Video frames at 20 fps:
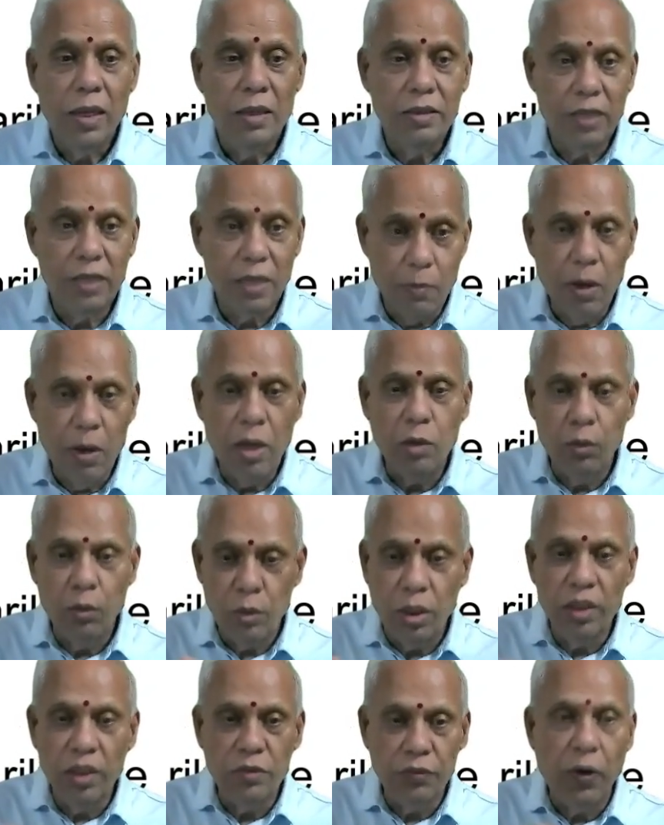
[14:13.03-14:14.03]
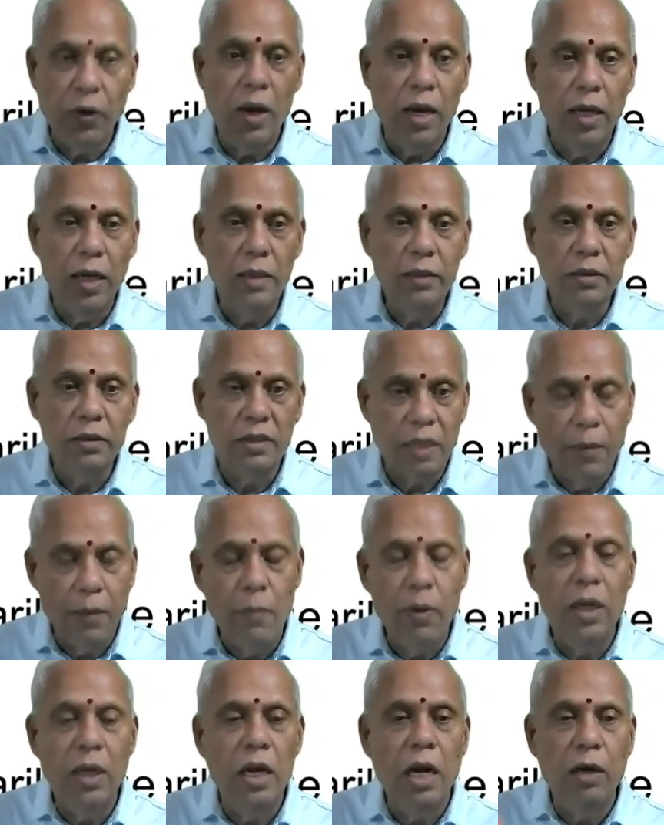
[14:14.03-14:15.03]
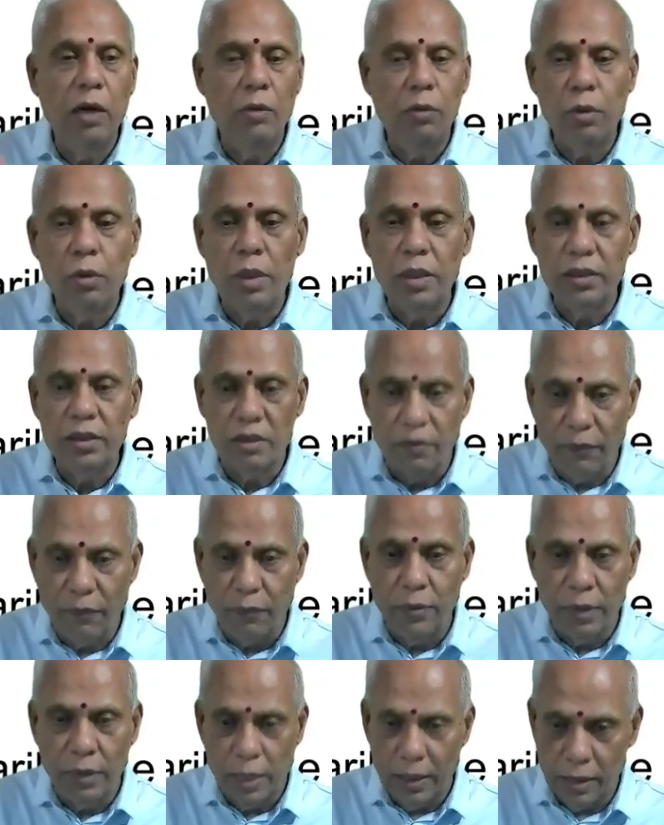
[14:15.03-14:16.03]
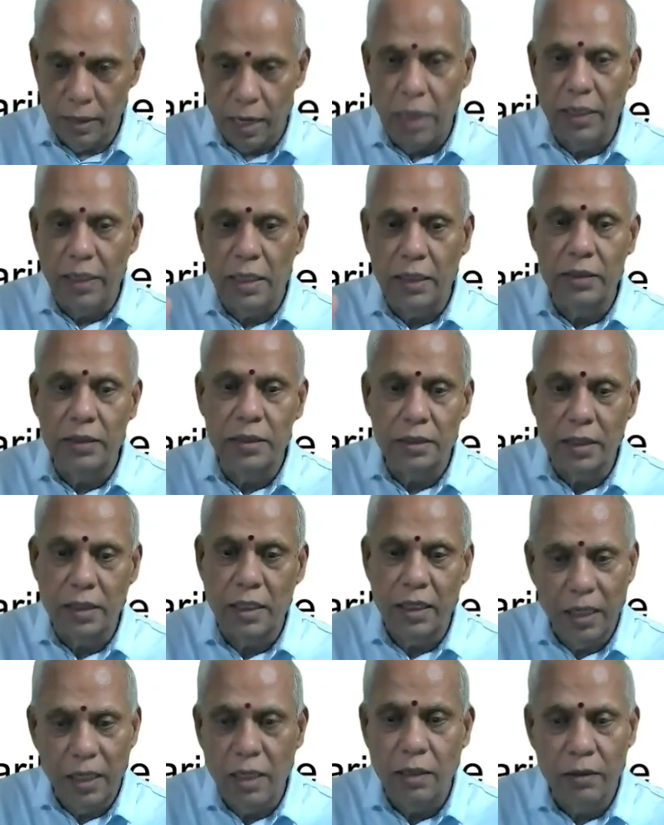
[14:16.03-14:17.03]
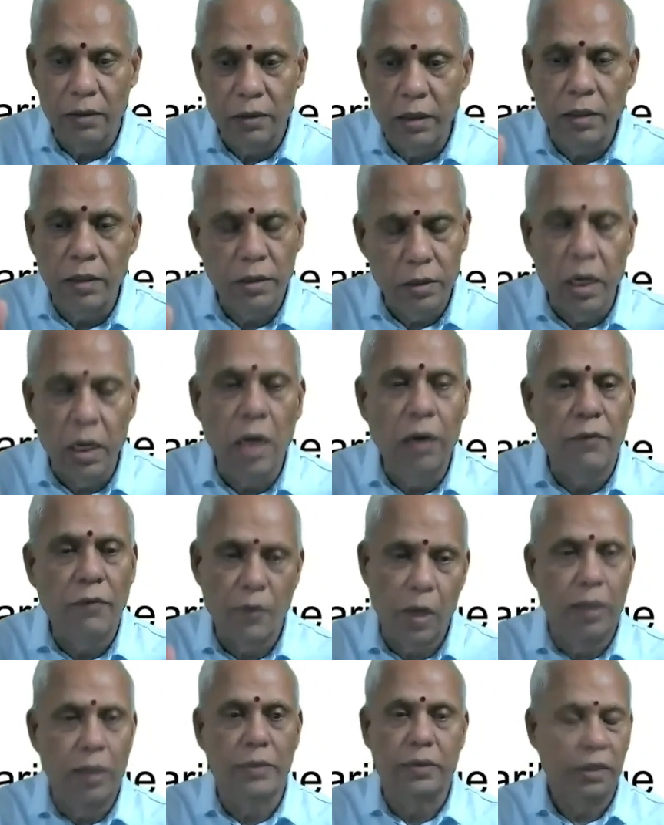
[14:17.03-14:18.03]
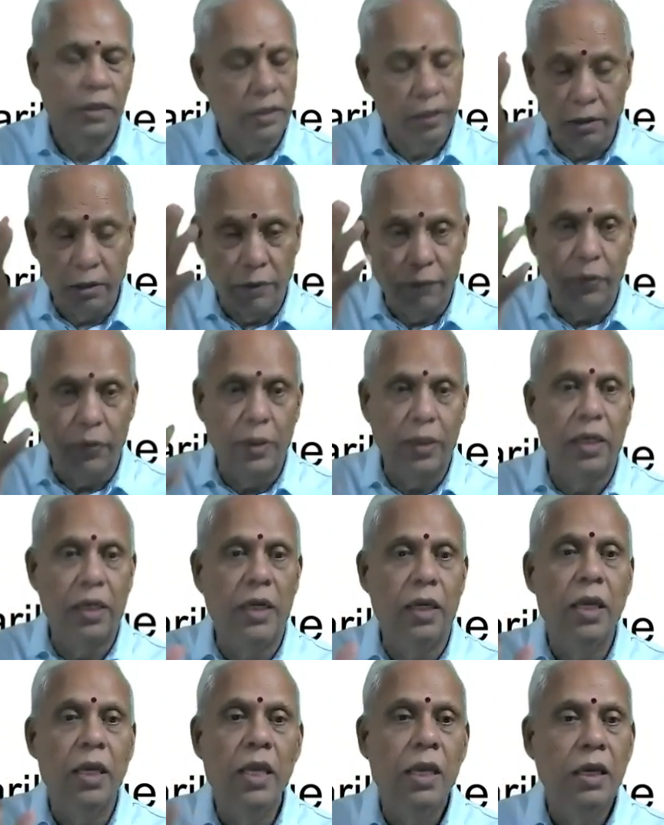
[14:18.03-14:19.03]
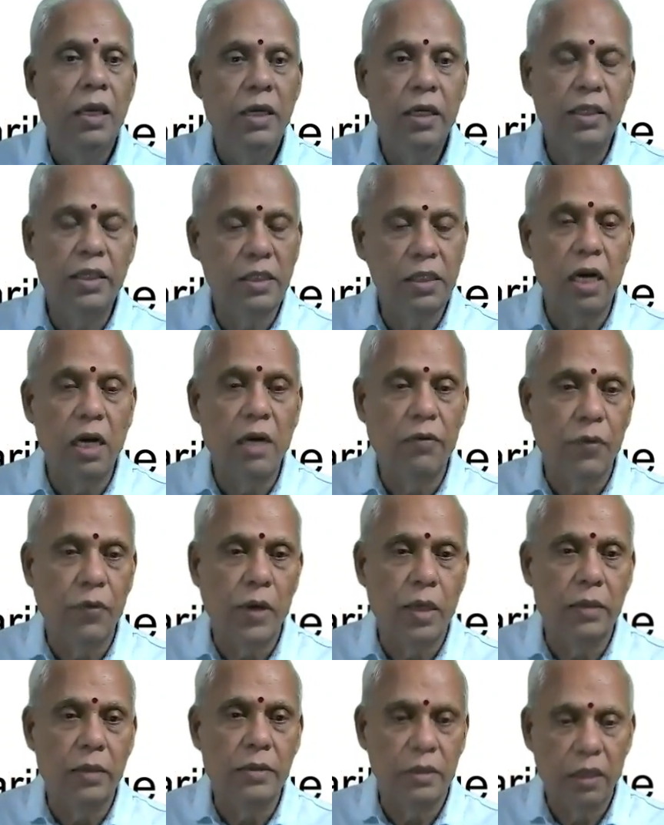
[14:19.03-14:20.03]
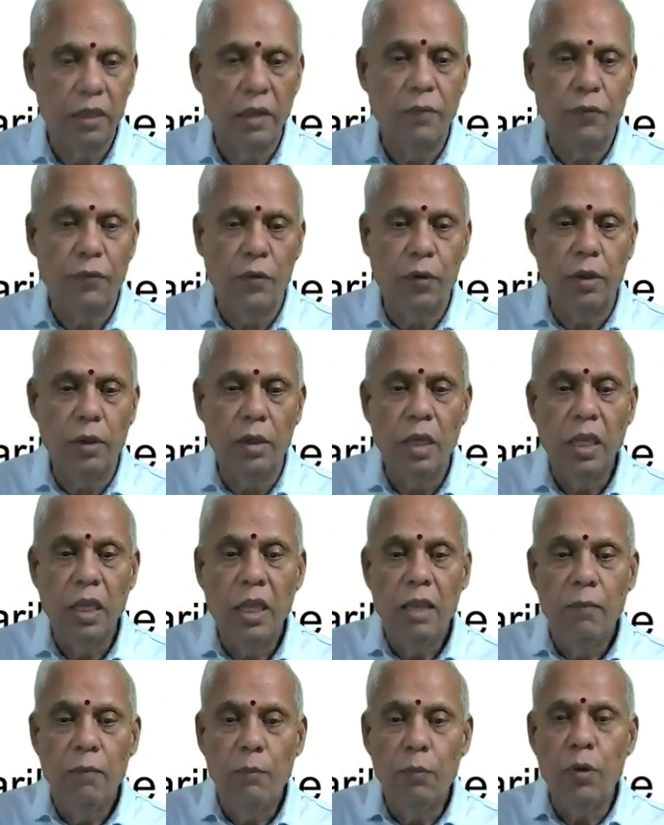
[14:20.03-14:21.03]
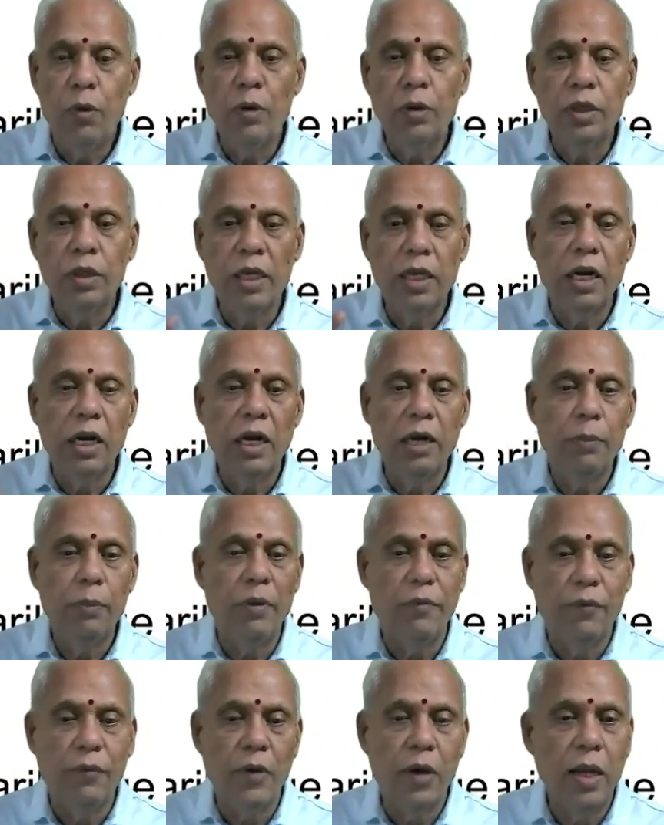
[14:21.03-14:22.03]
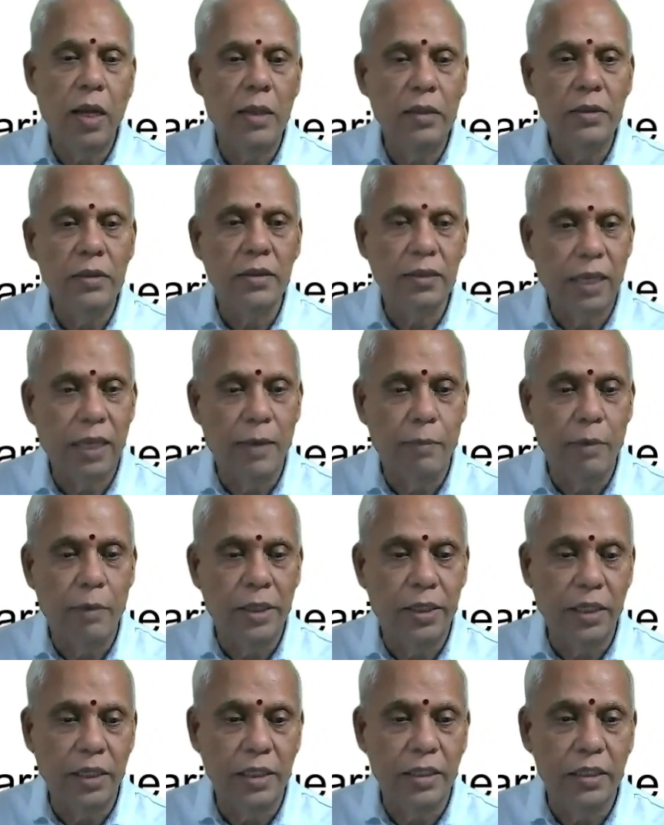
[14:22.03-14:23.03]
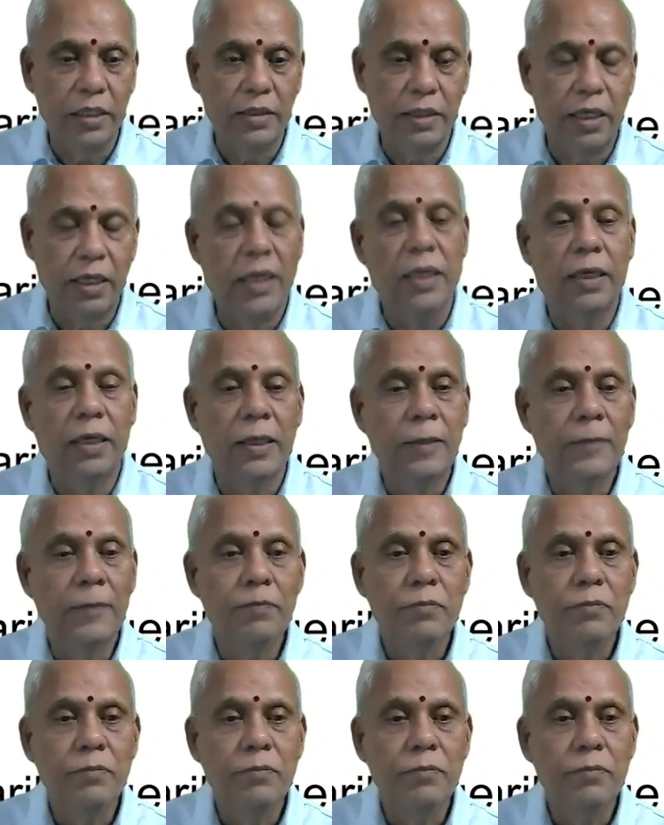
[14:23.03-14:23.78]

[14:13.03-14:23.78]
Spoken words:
some are good is false, some are not good is definitely not necessarily is not false. It definitely it is not false. Therefore, both cannot be false simultaneously.